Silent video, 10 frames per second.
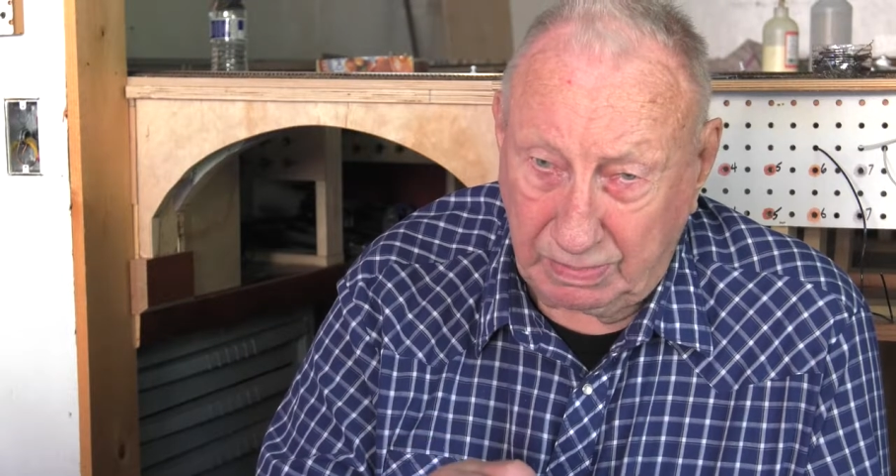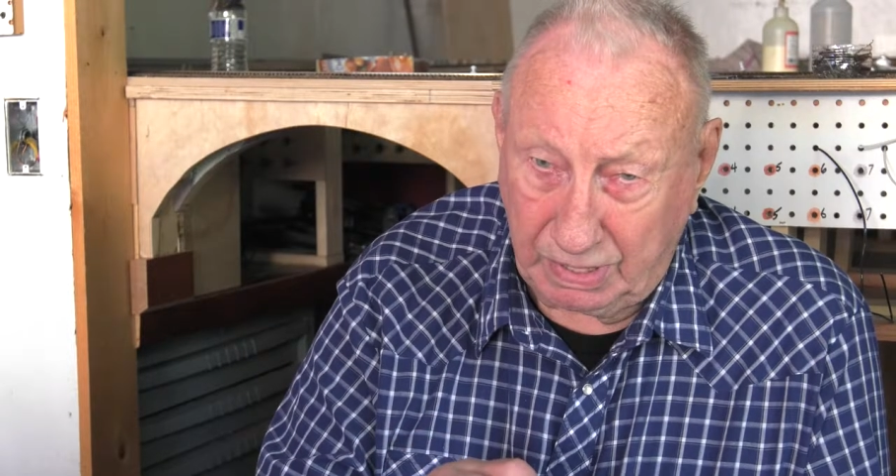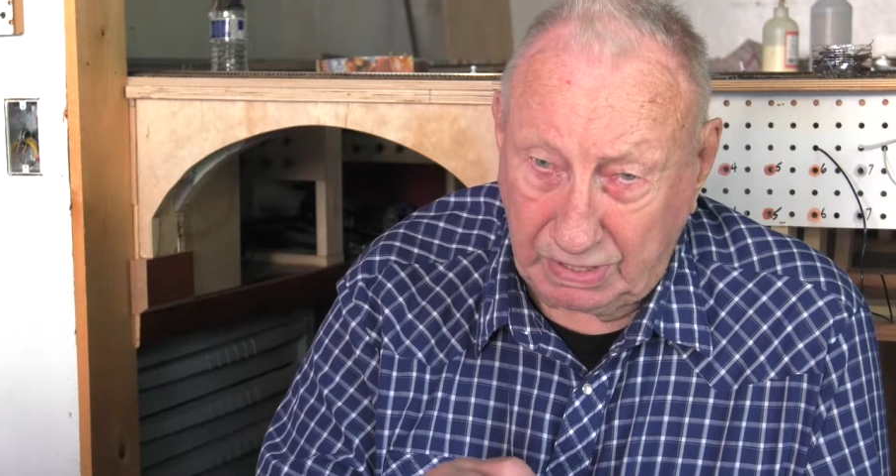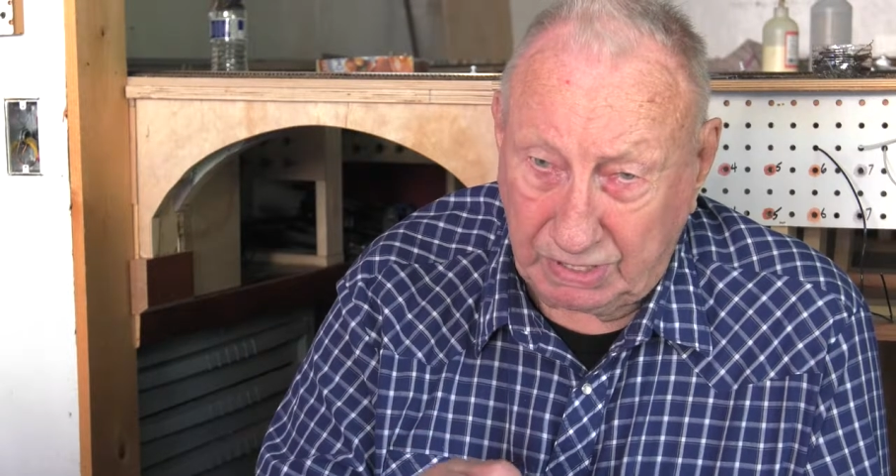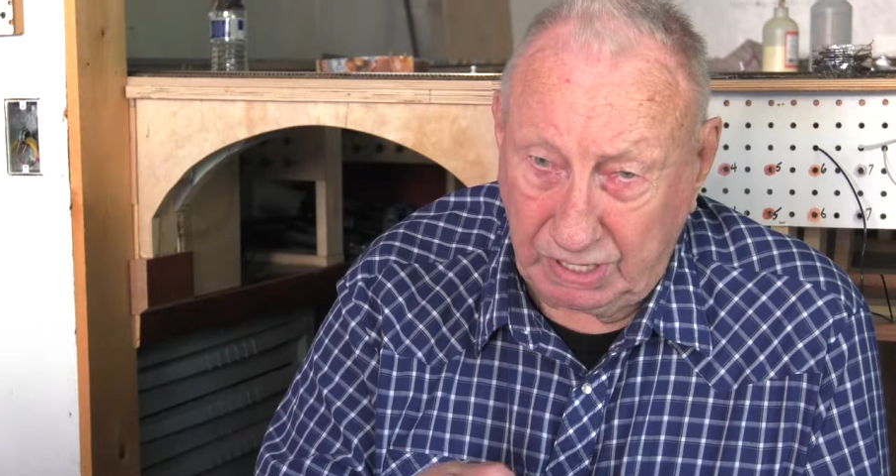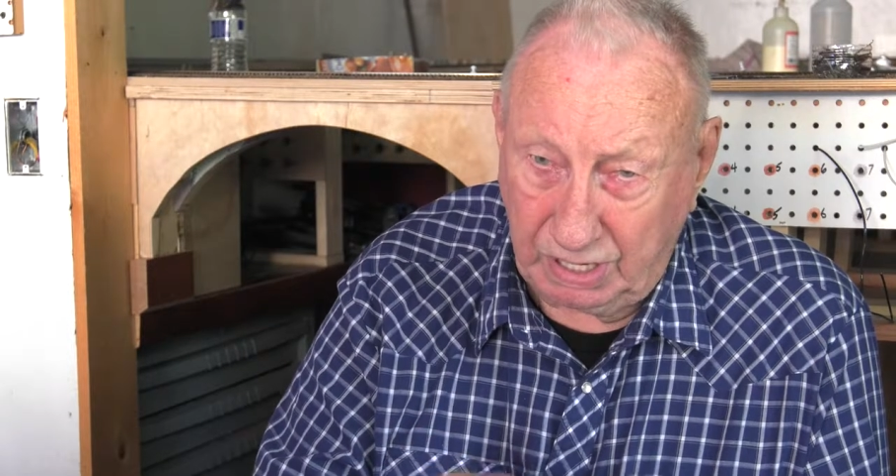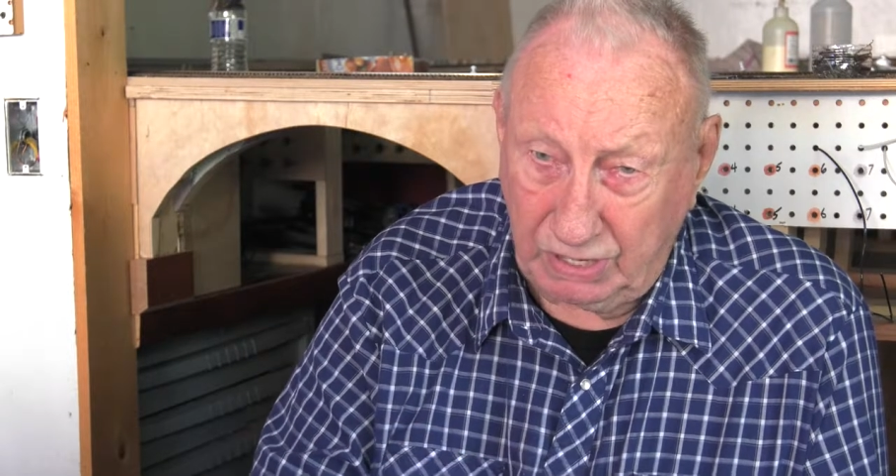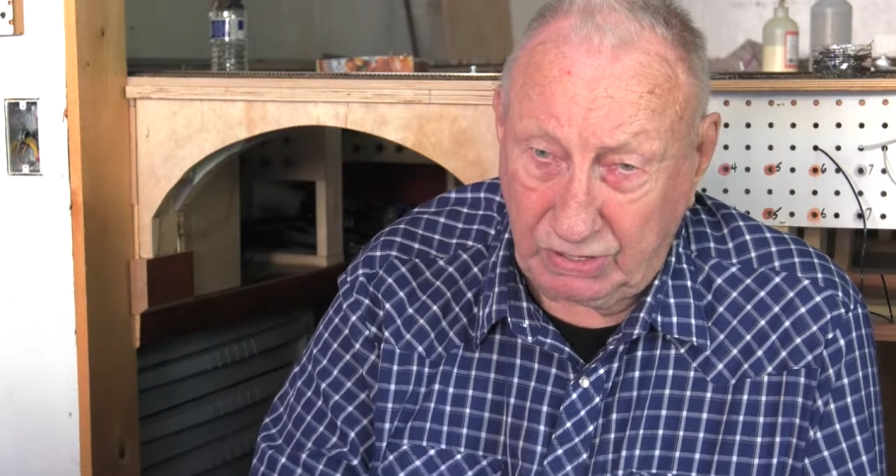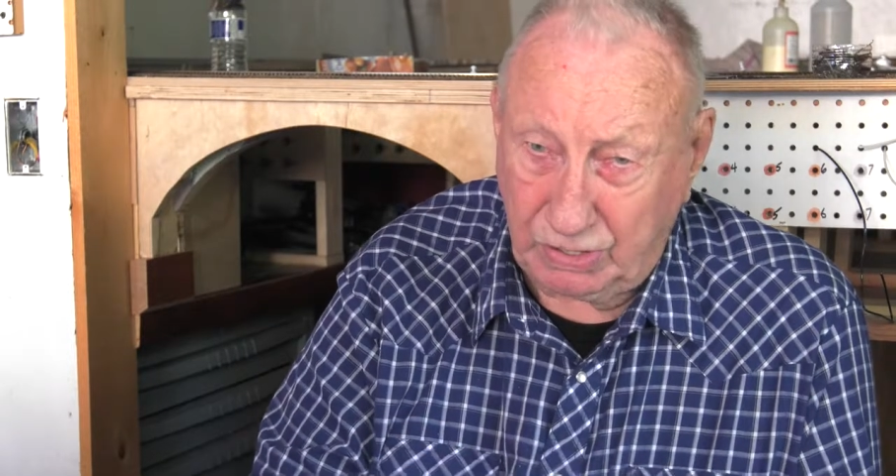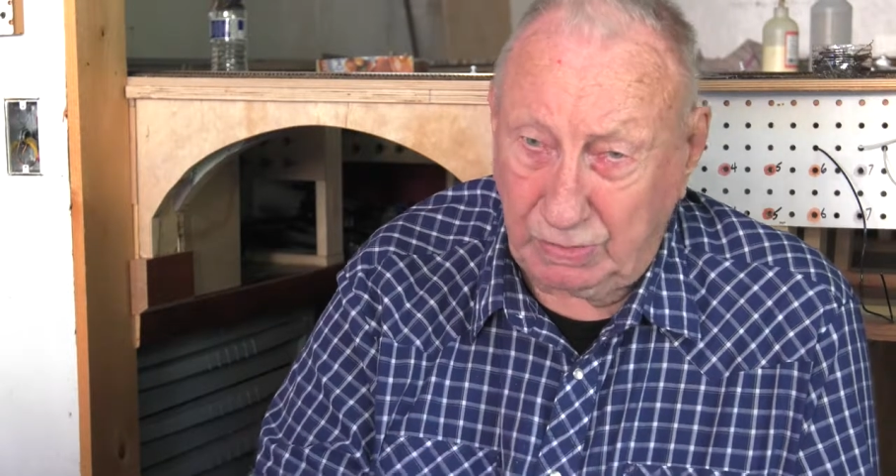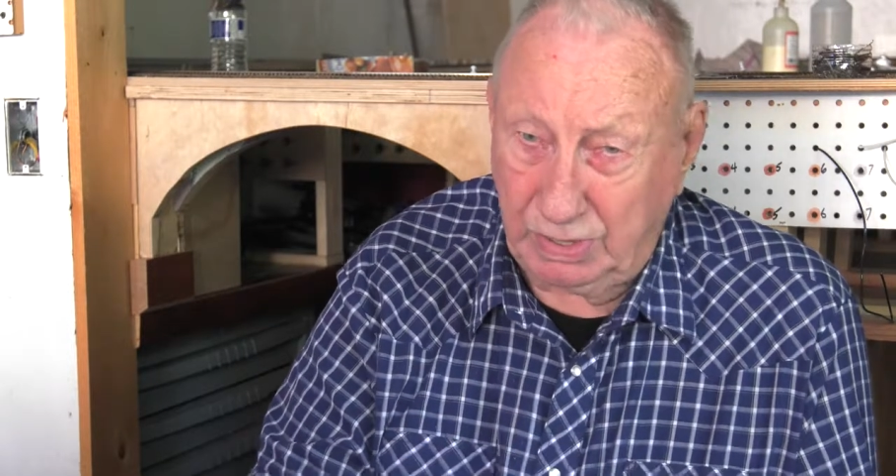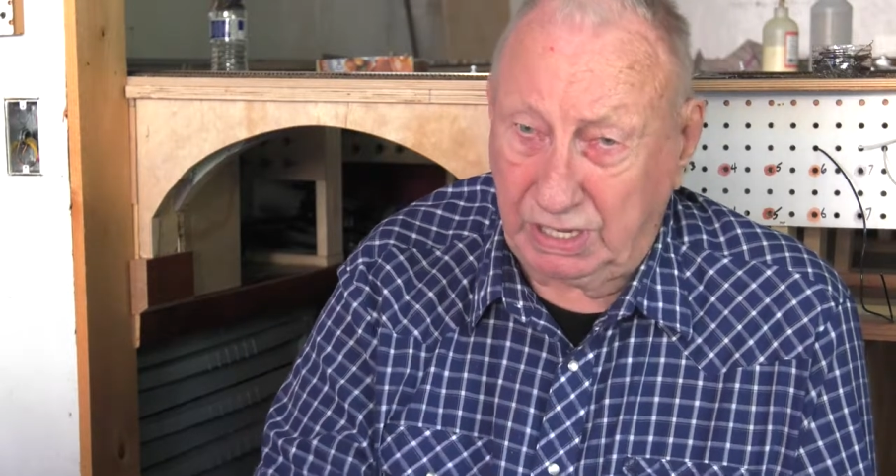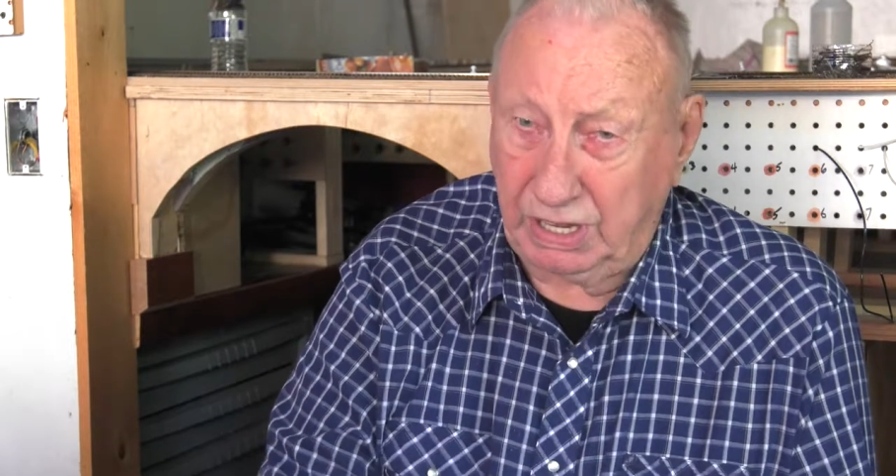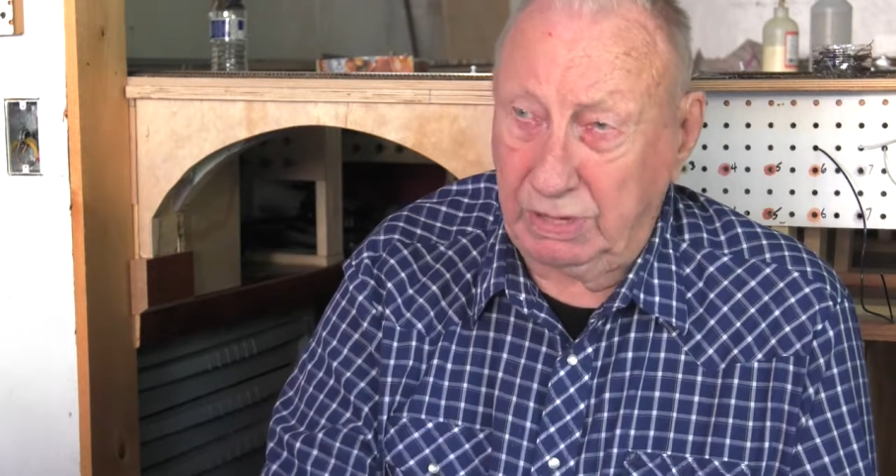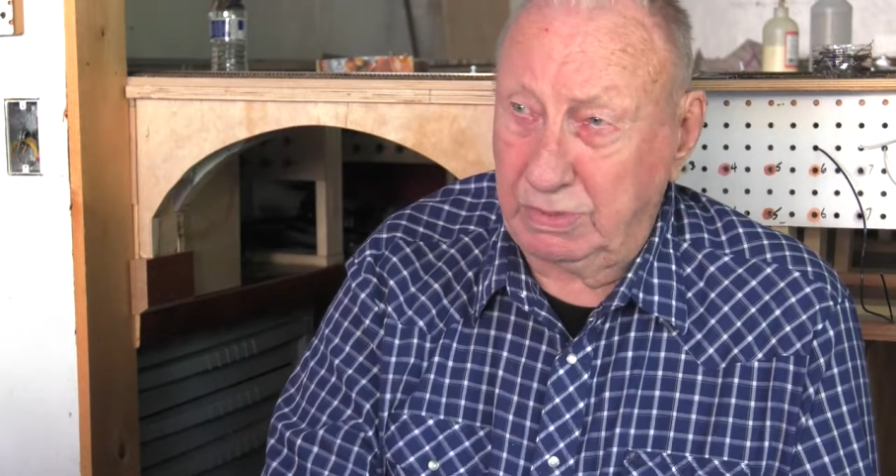but she also
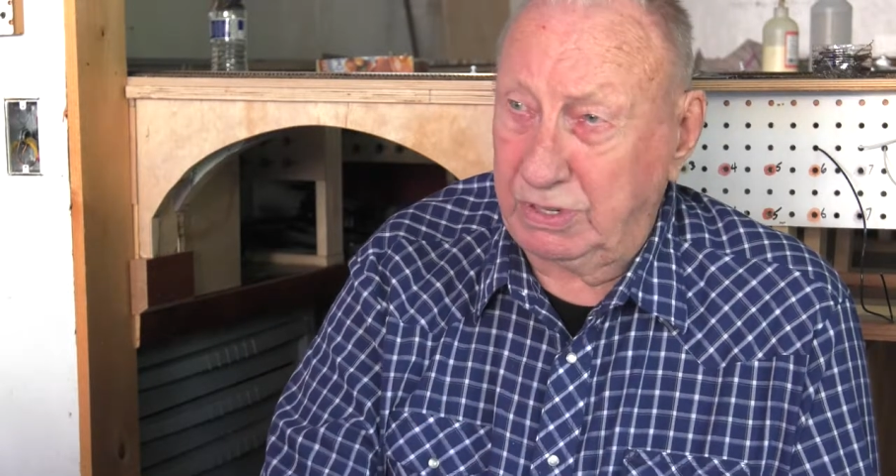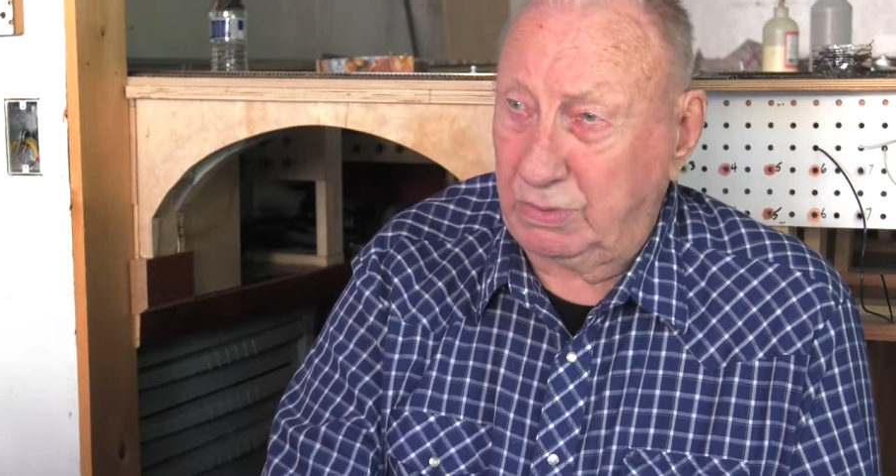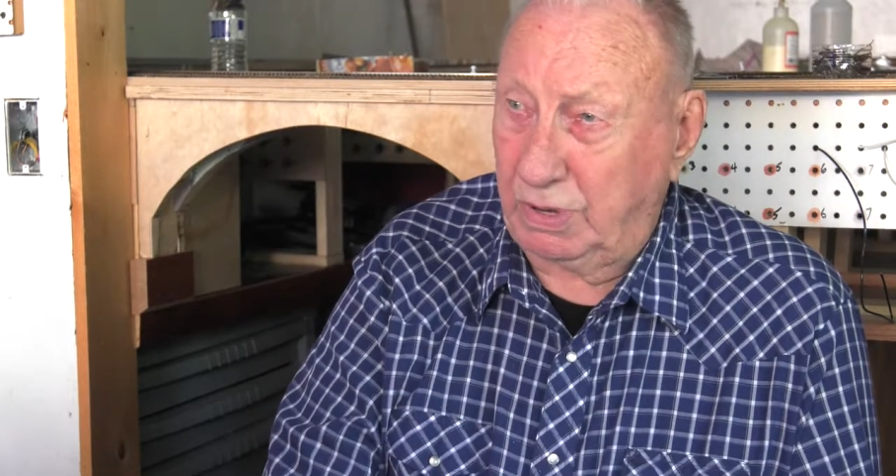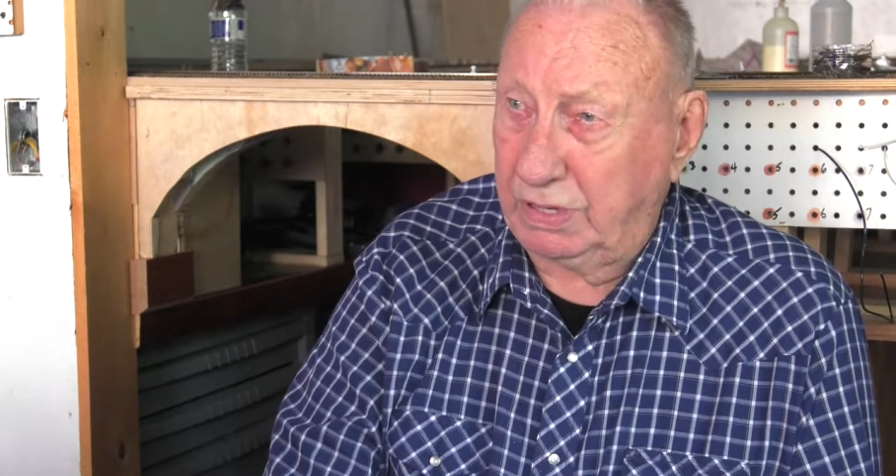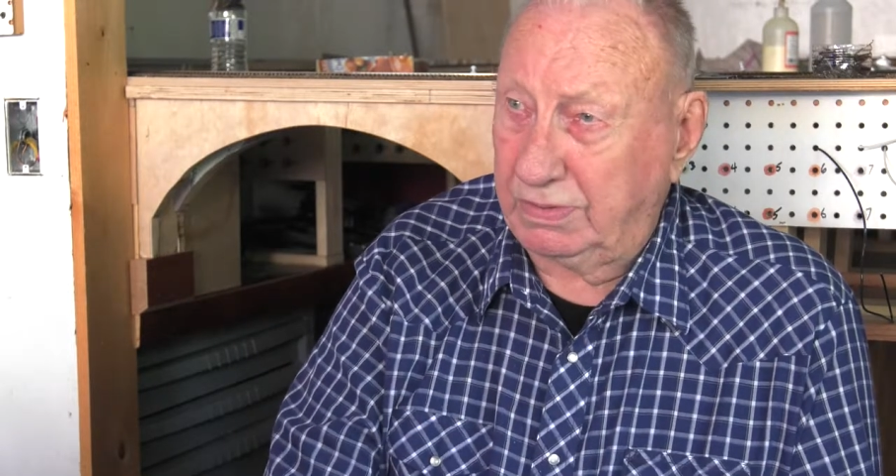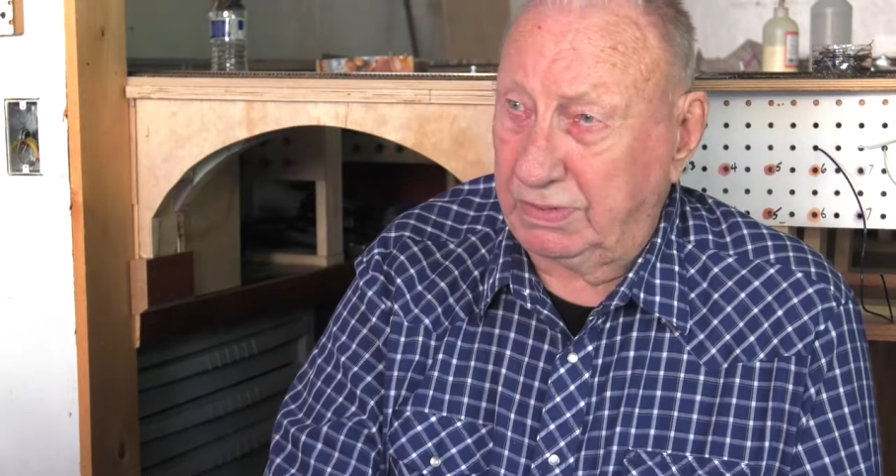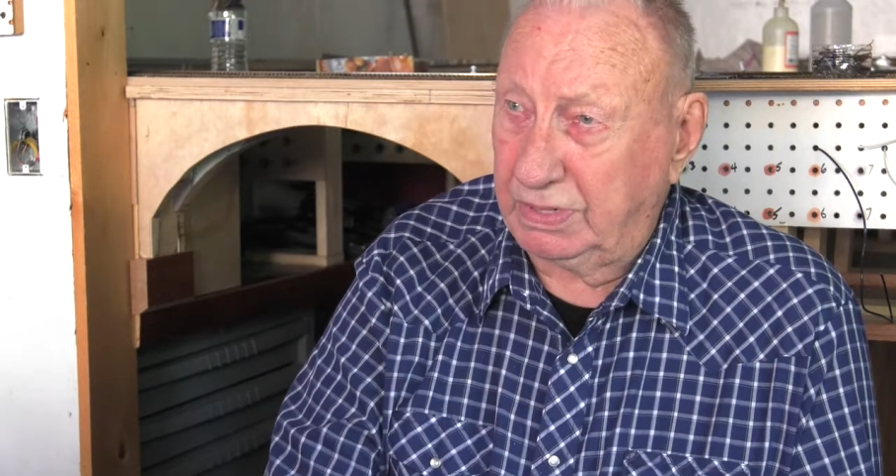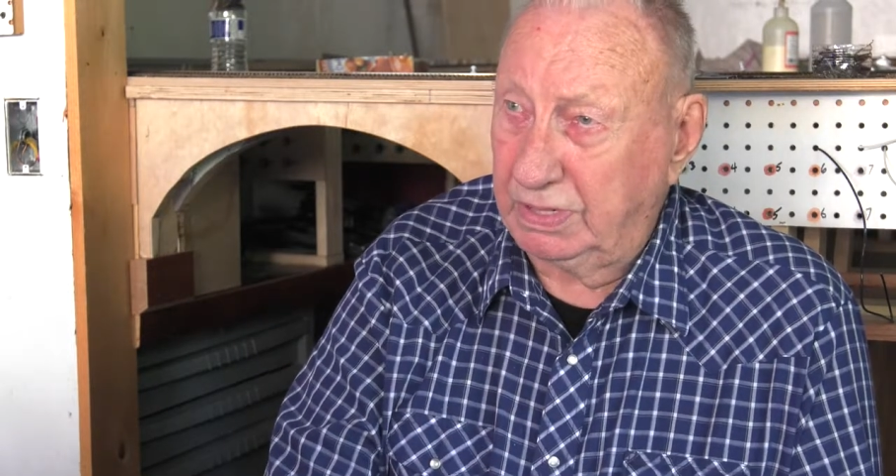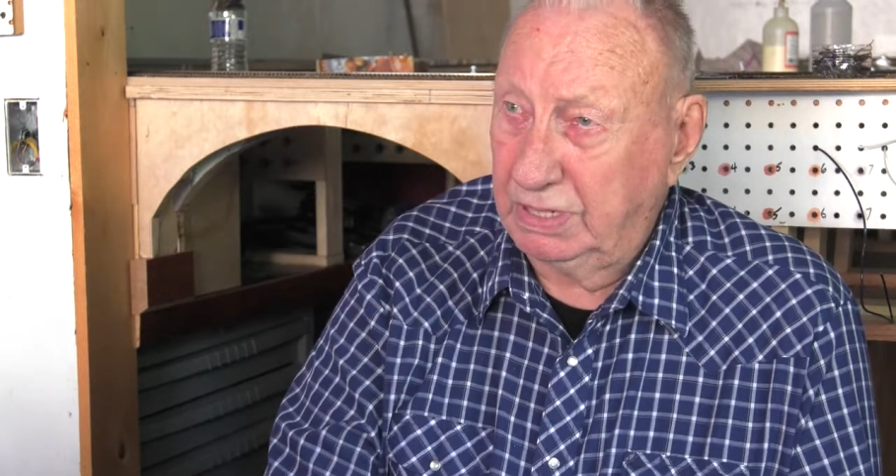became his wife.